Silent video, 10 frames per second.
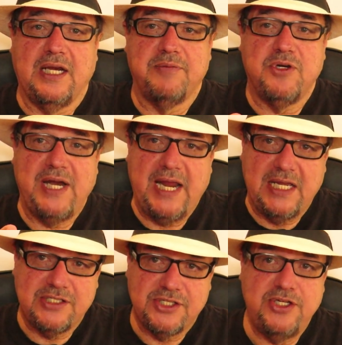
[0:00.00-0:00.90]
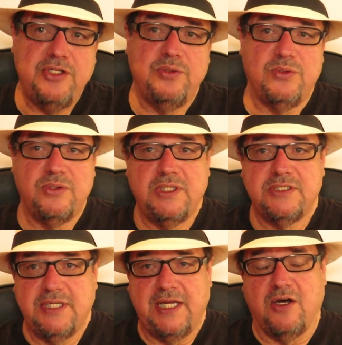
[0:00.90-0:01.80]
And I'm going to ask you
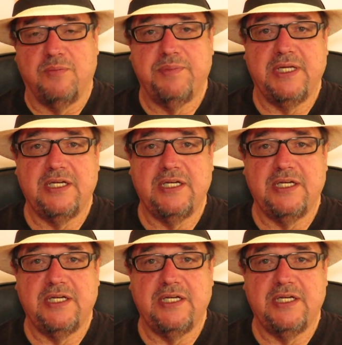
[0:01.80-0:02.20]
to help.